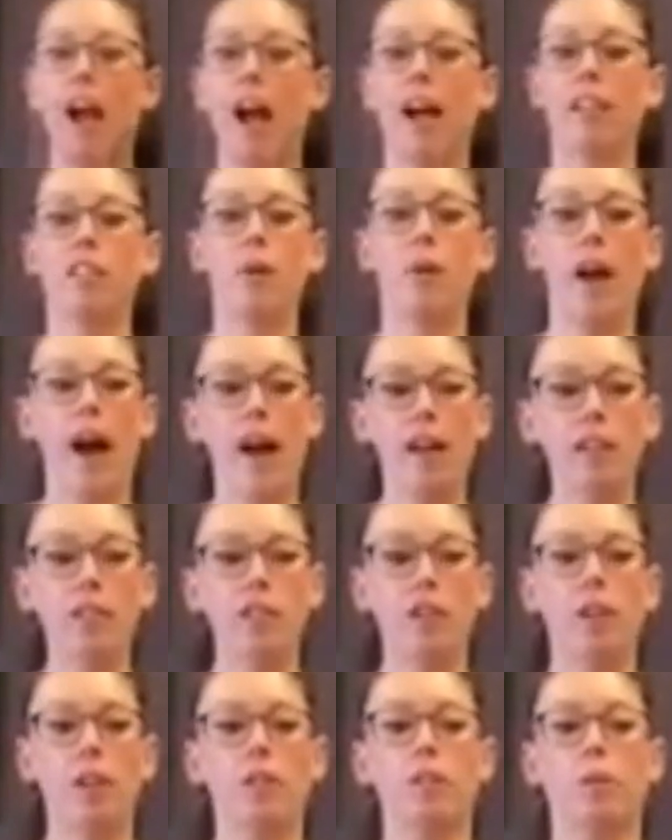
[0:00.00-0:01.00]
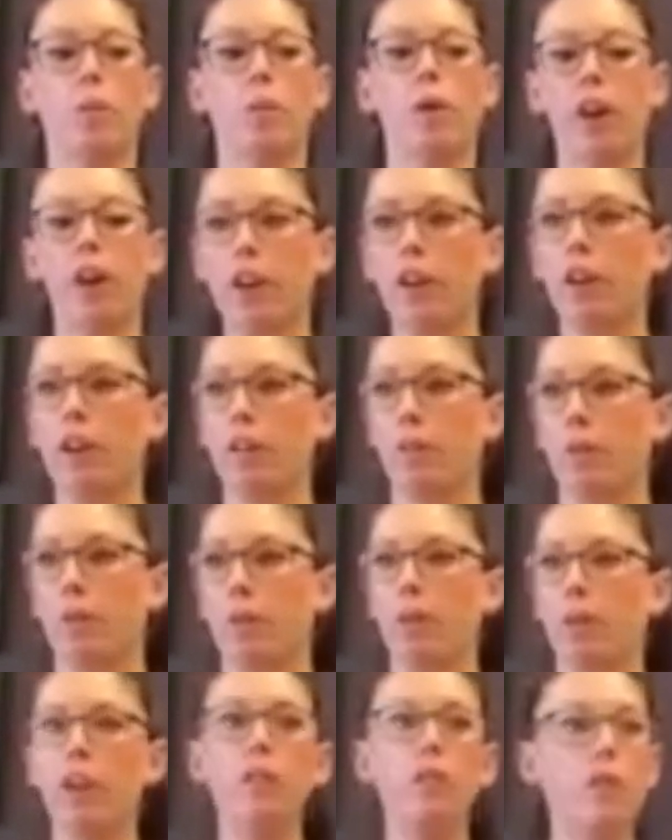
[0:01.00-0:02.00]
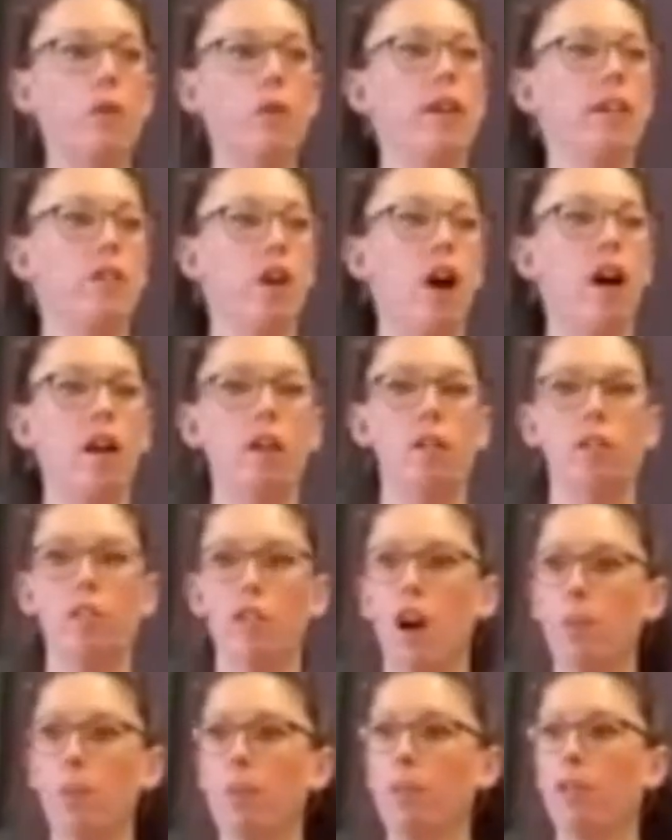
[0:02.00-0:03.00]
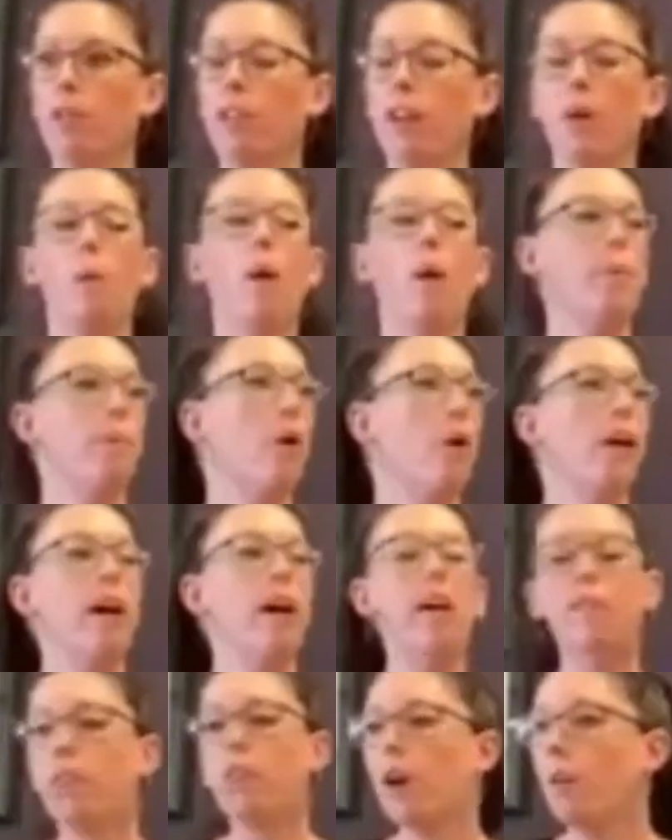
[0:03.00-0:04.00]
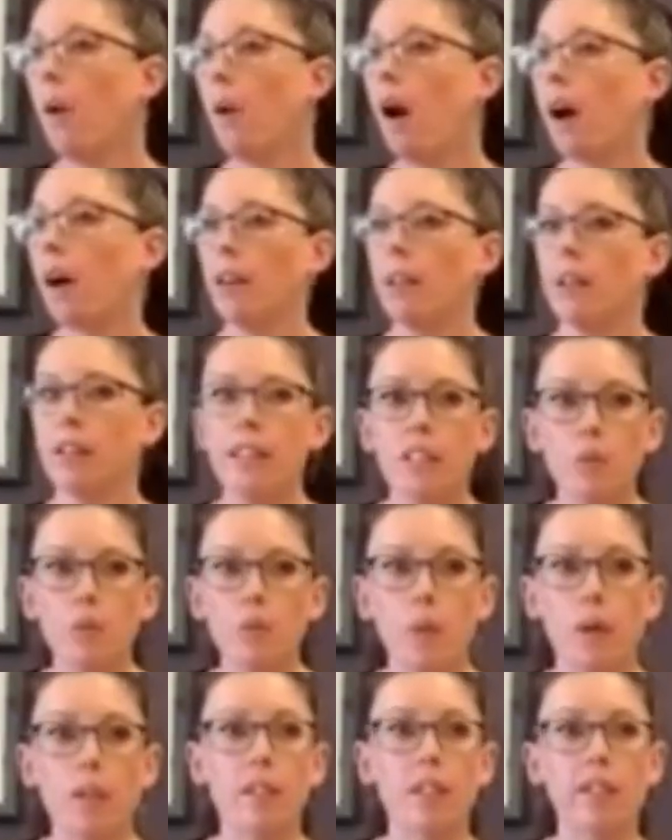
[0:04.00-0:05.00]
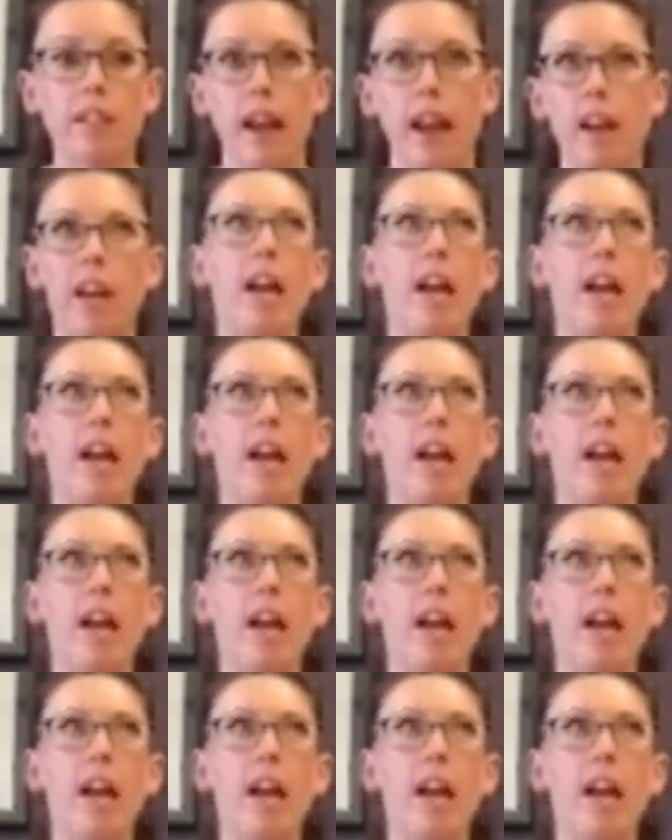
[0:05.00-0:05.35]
And so I asked her, I said, what are you doing? Talk me through your day. Well, I'm going out for a walk at least once a day.